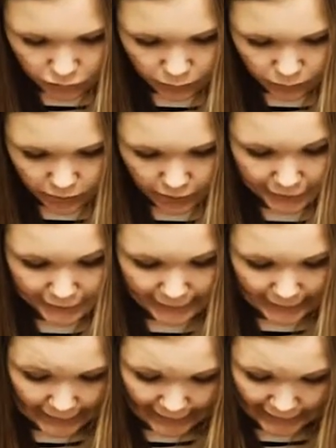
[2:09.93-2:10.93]
put on
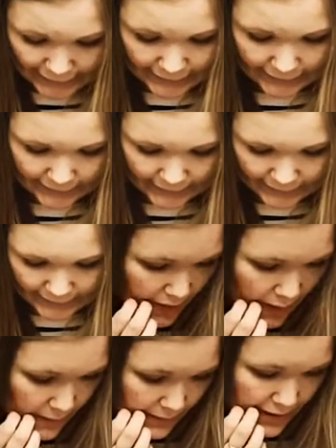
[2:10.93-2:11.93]
lashes.
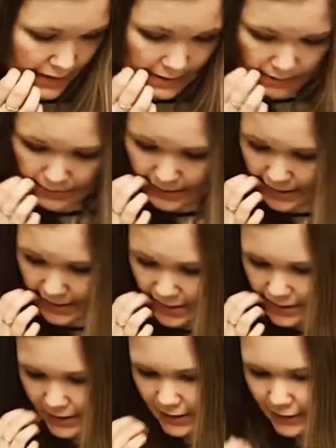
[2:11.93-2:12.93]

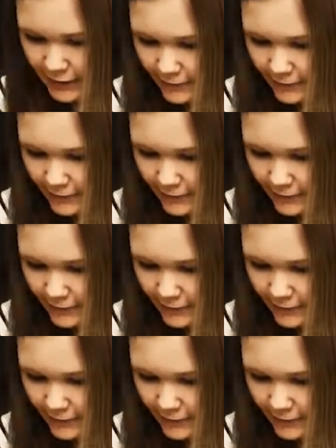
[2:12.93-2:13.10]
Okay.